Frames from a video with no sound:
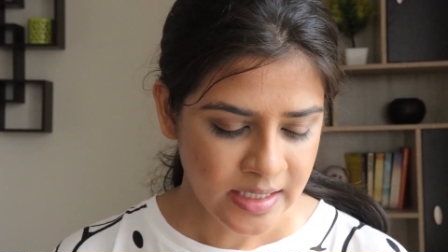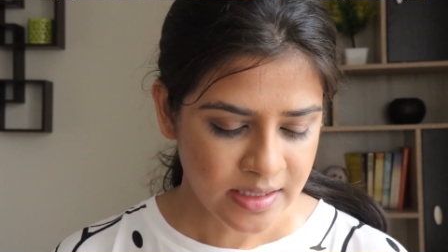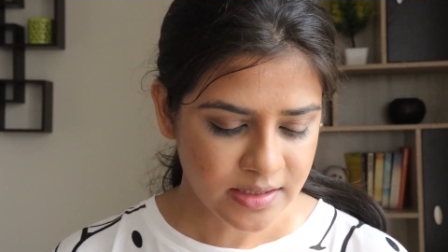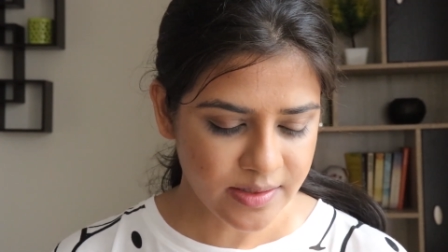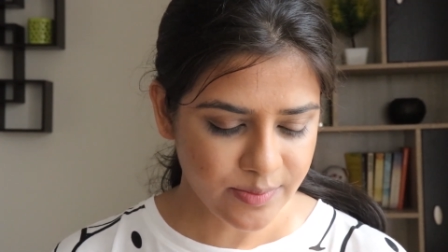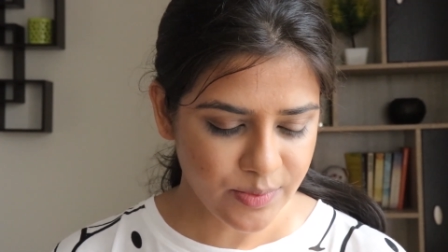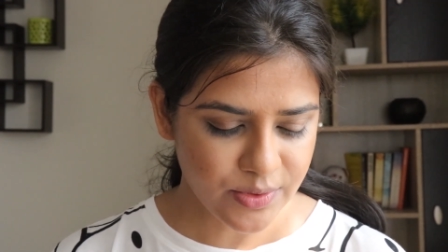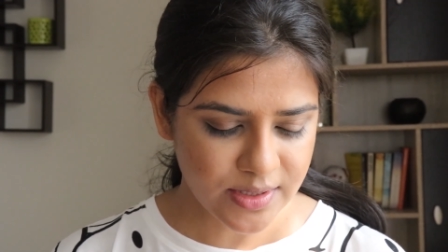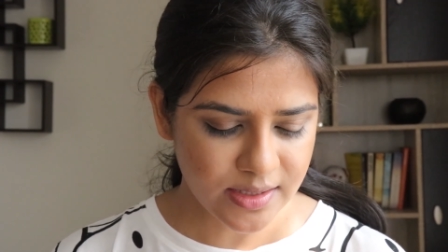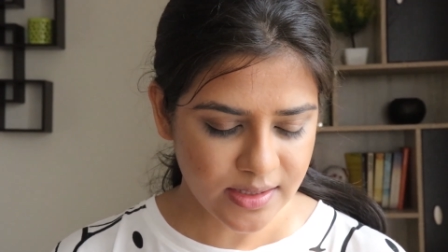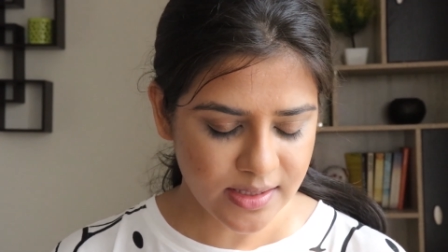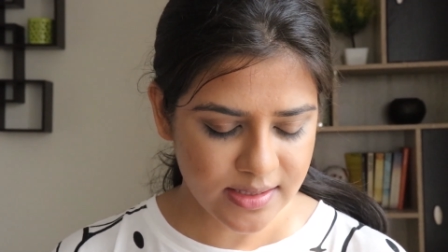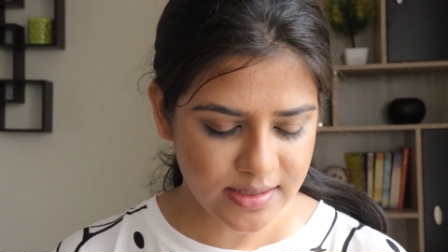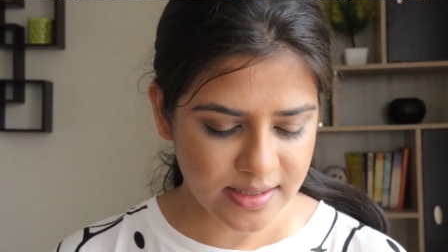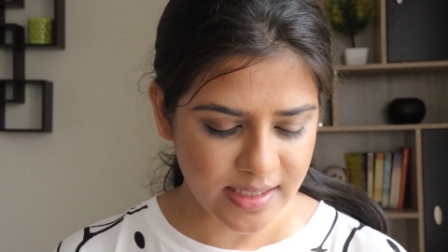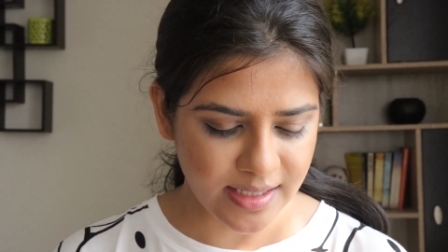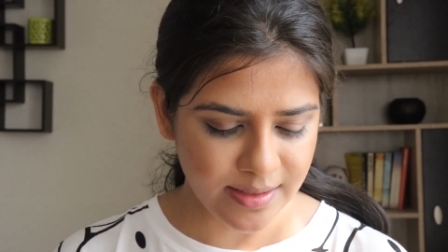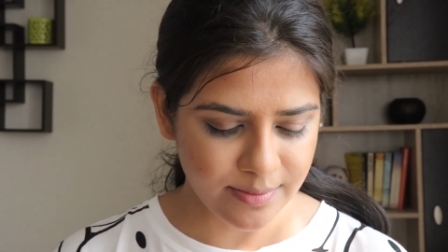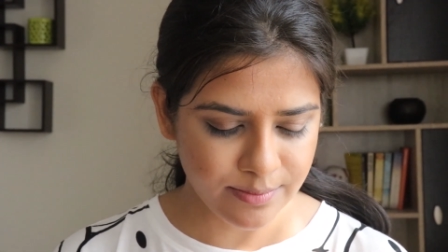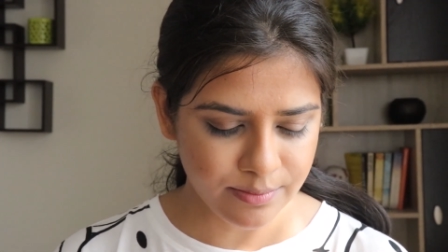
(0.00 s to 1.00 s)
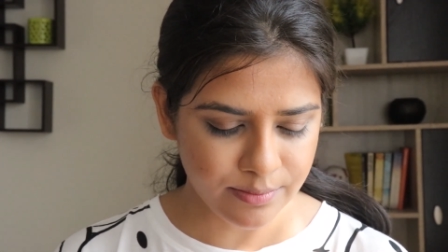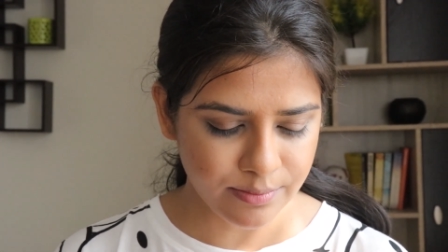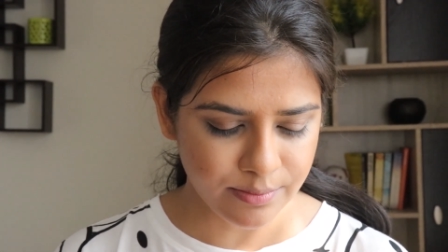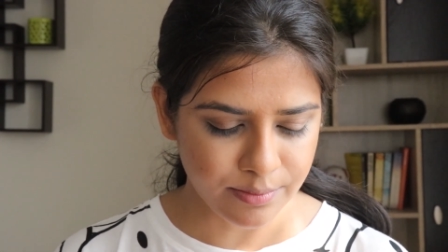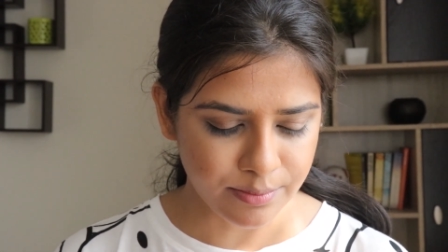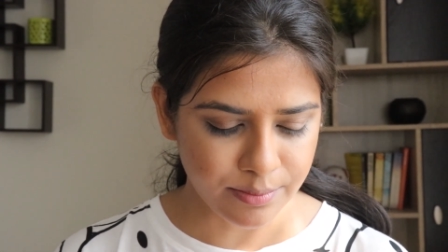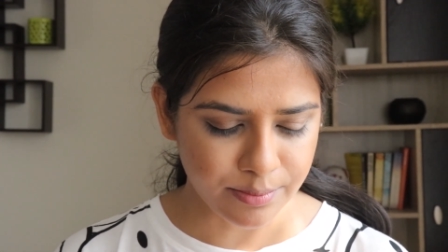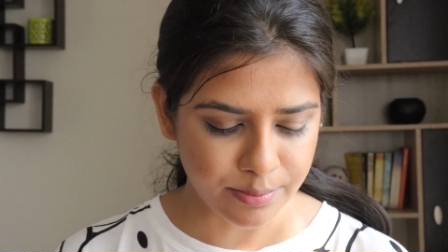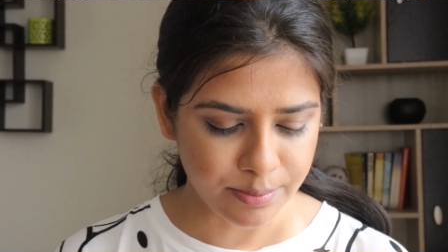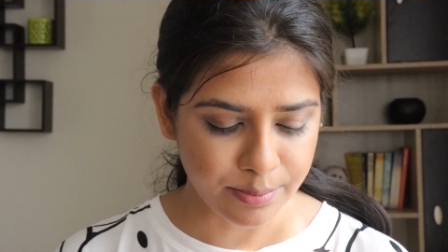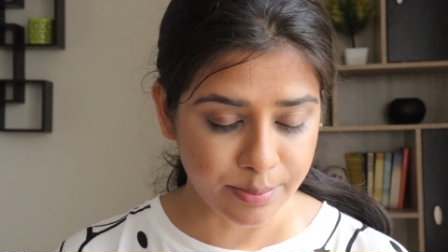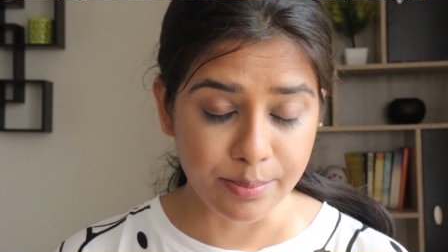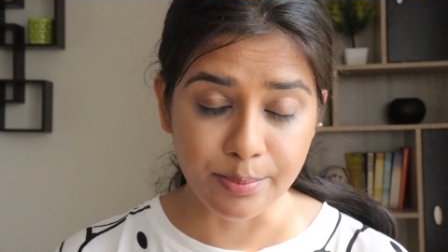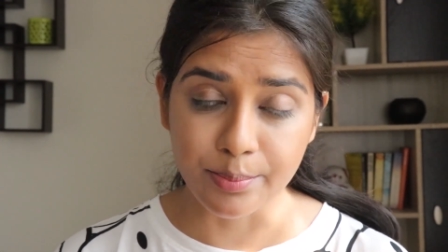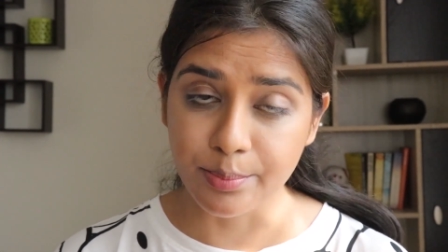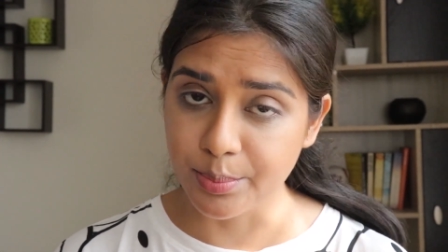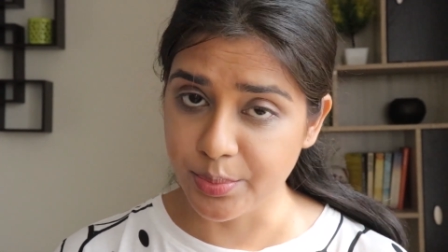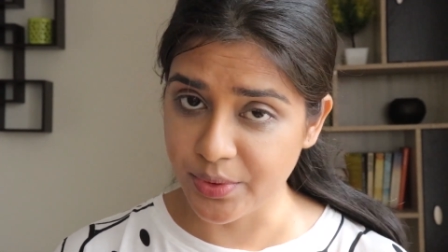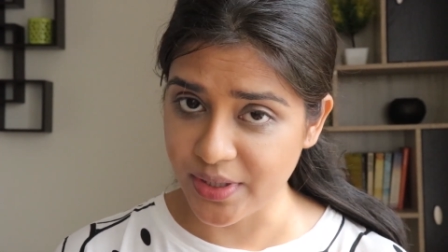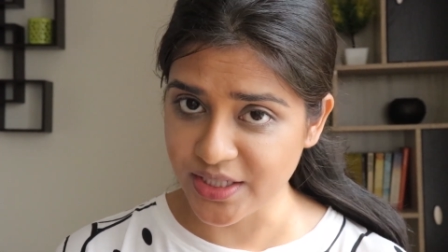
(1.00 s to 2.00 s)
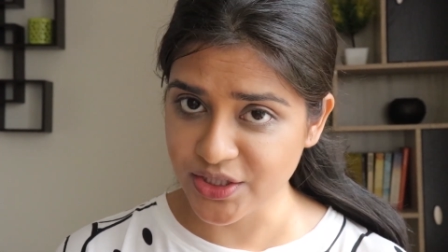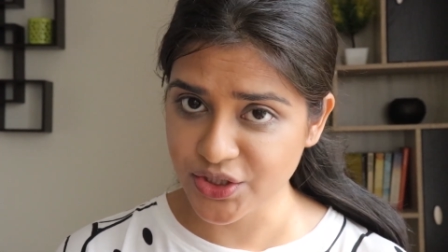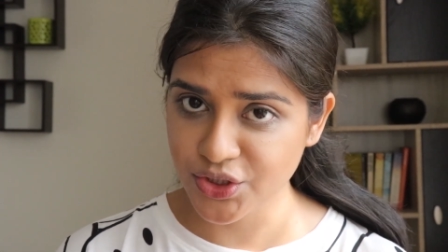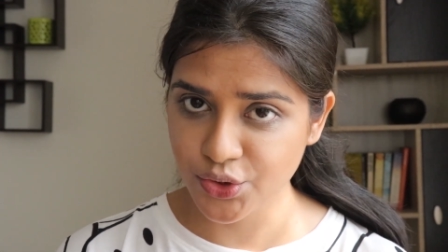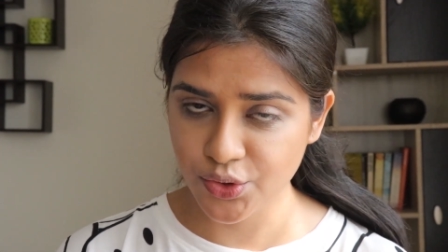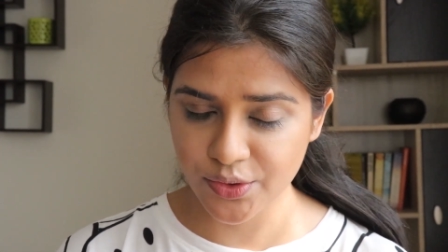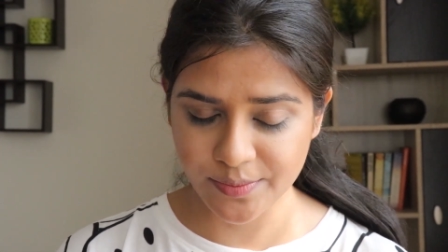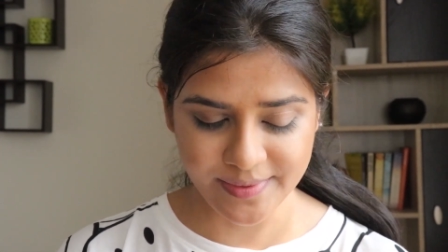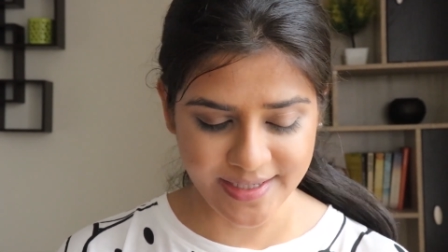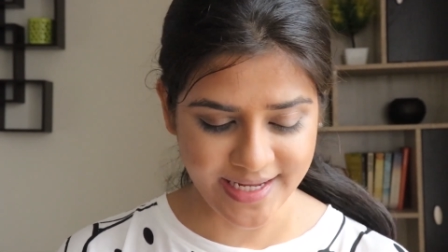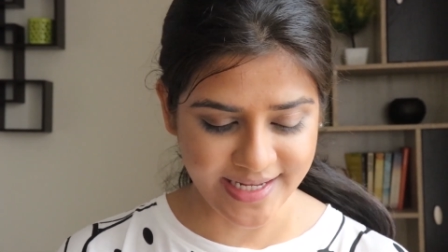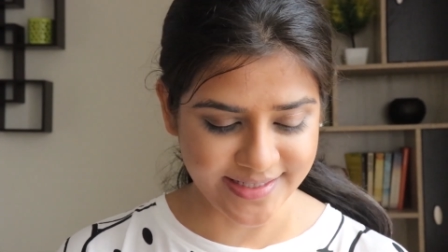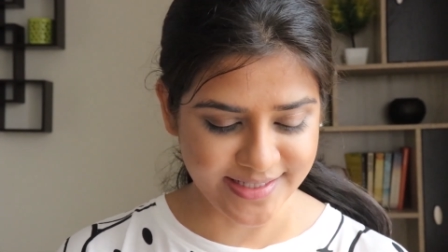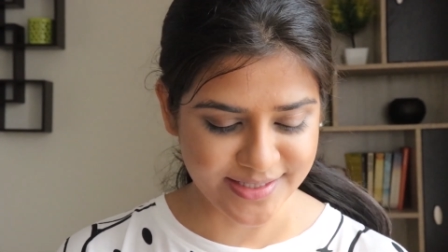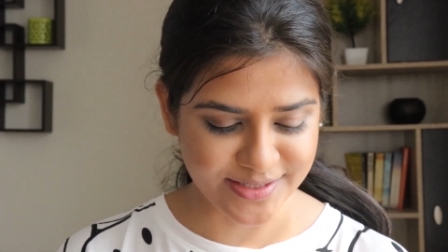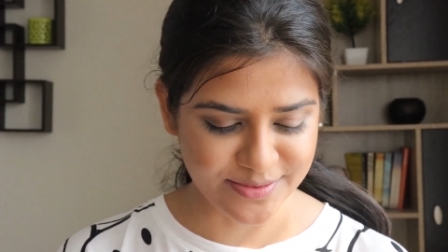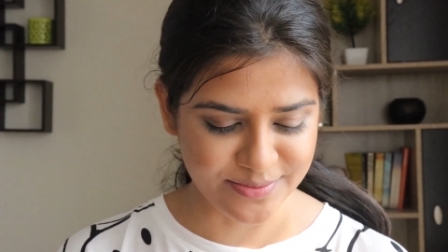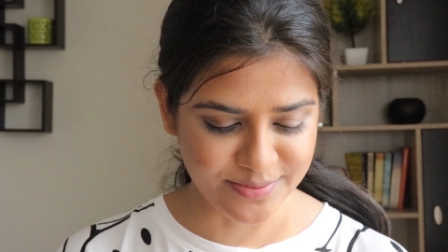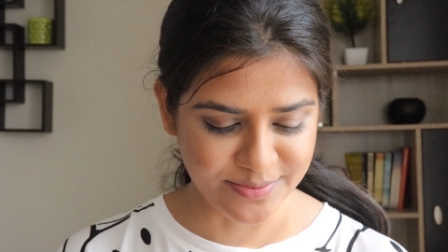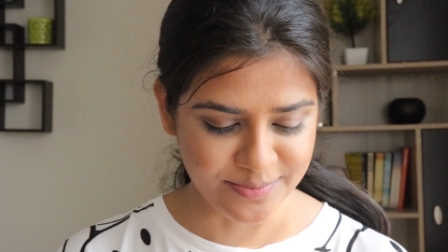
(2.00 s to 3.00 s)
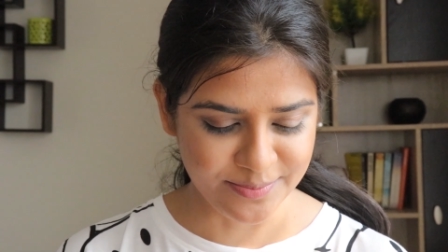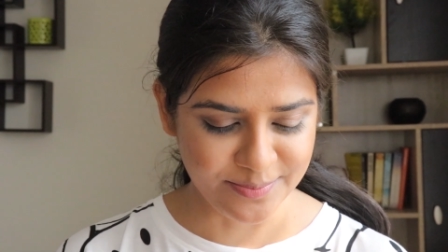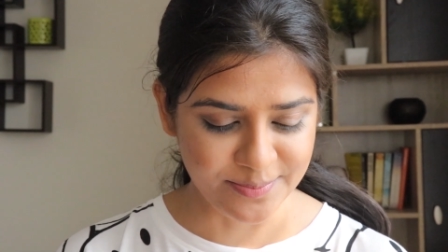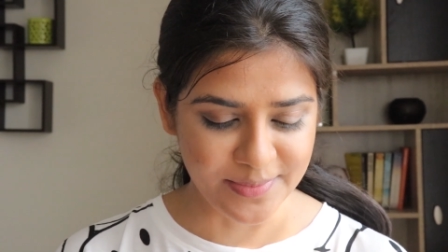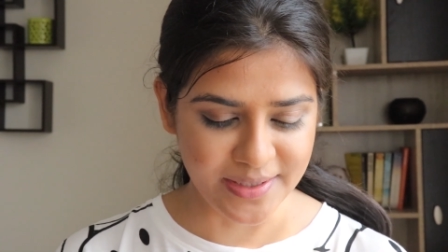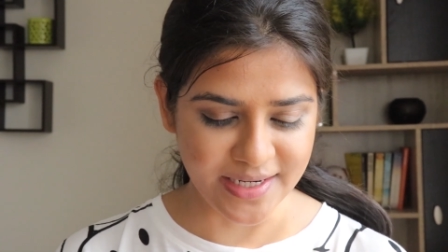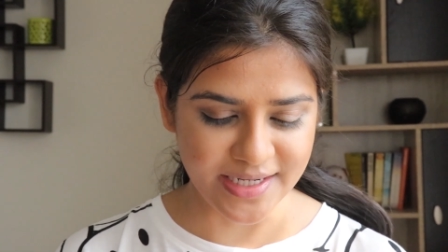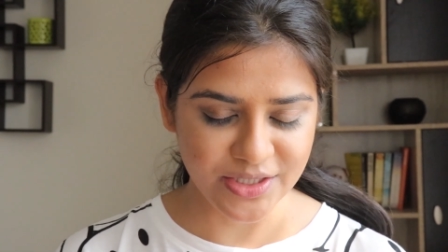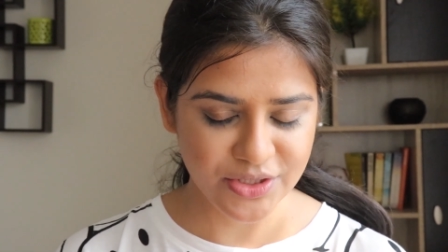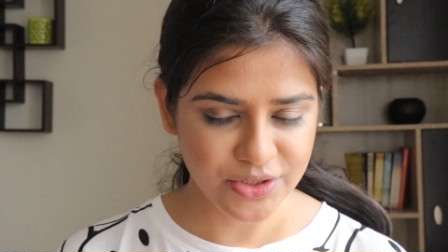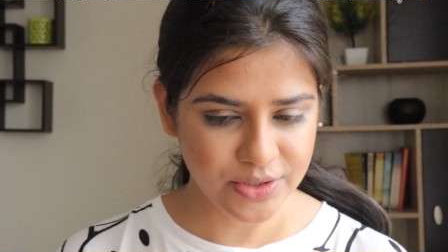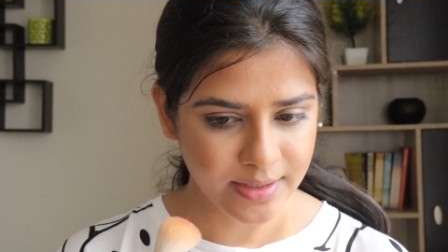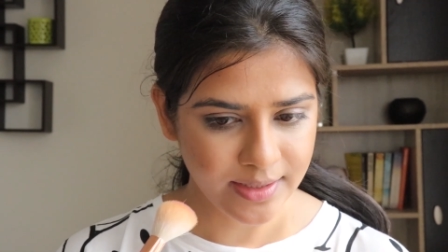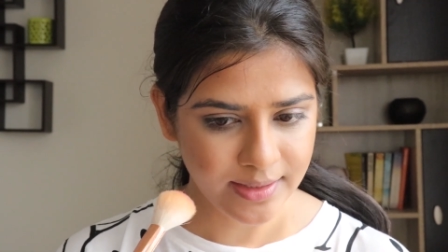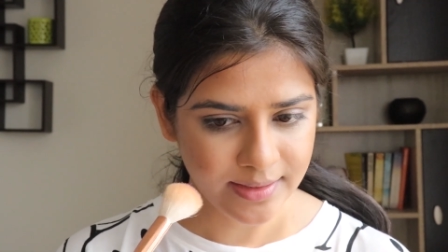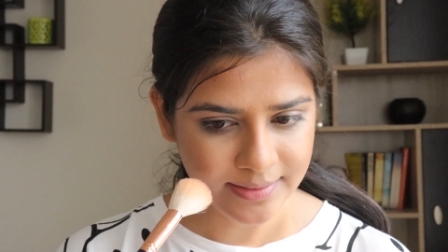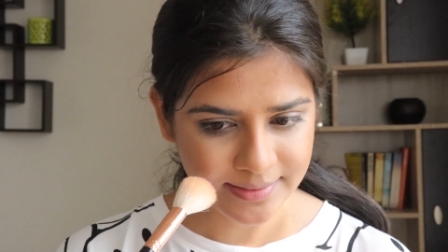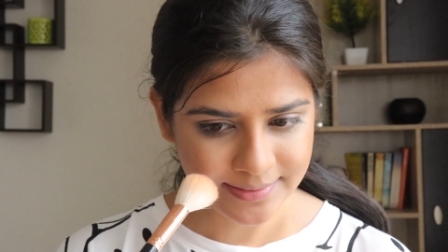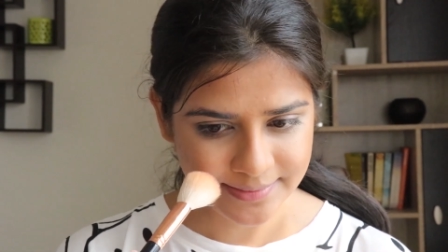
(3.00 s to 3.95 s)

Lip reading: So I'm using the same brush to apply this blush.